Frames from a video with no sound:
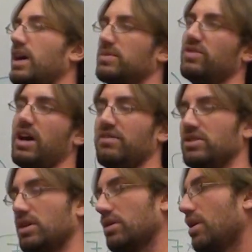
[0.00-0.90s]
times five,
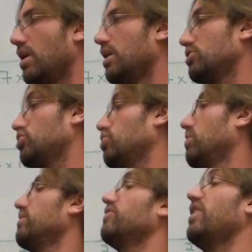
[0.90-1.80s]
and like, it's
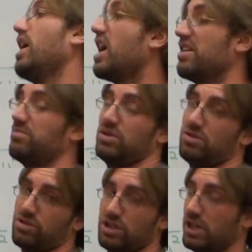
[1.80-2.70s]
twenty-five,
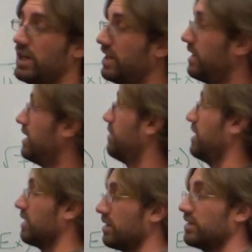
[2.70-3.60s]
Mister Shahadi, and
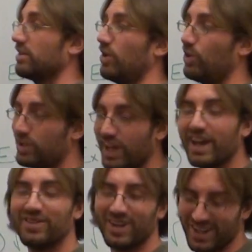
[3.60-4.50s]
like,
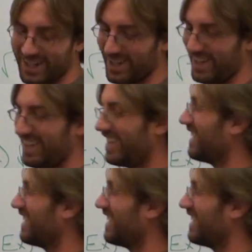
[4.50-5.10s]
okay, very good.